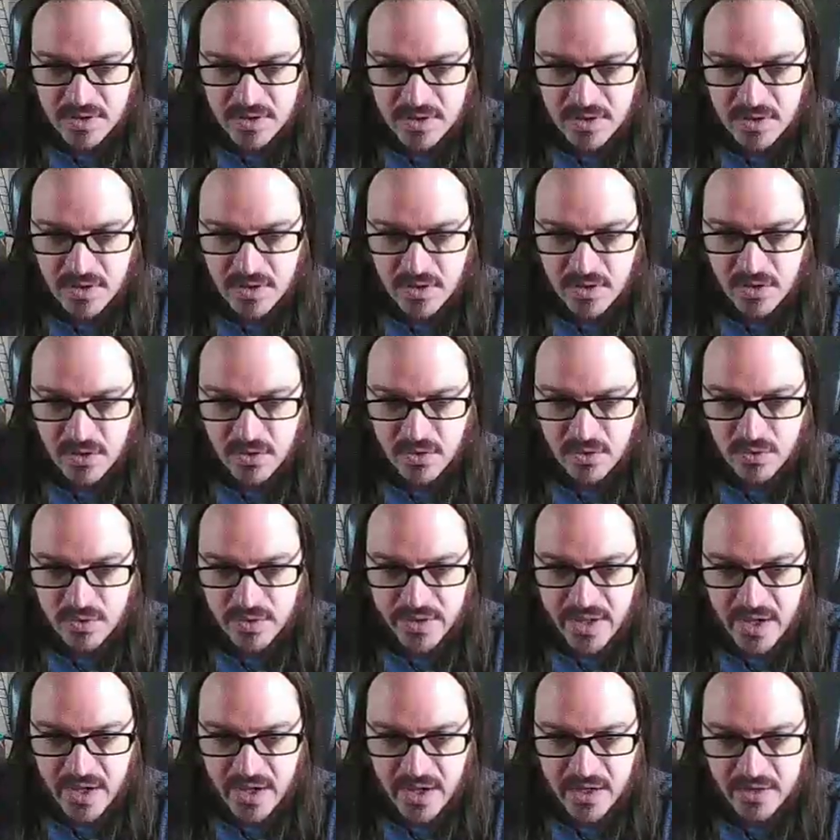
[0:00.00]
Oh,
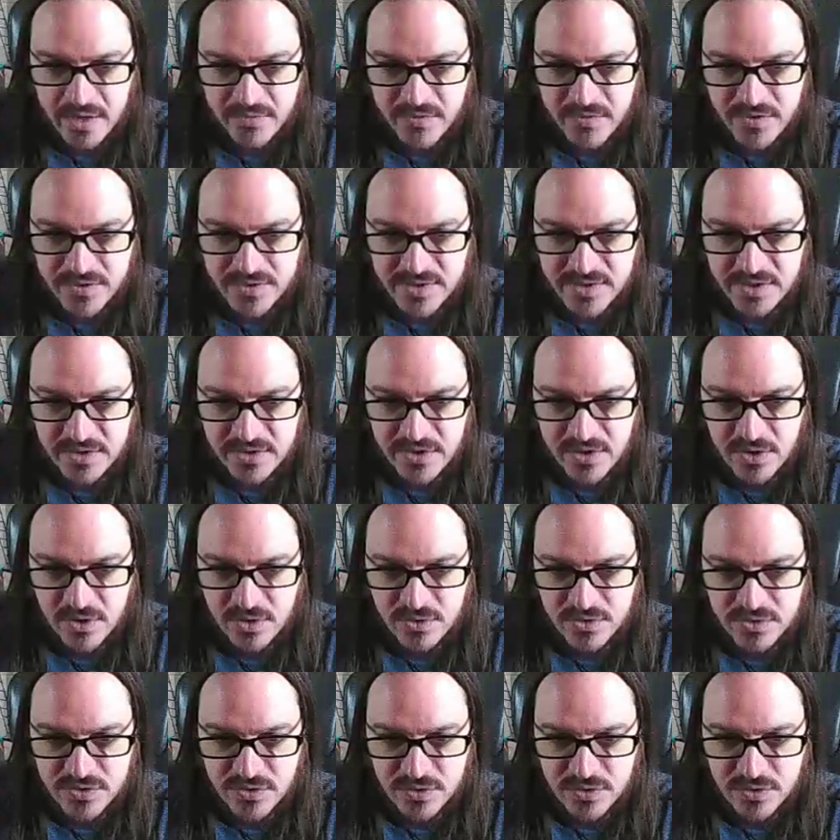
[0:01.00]
yeah. If you see those,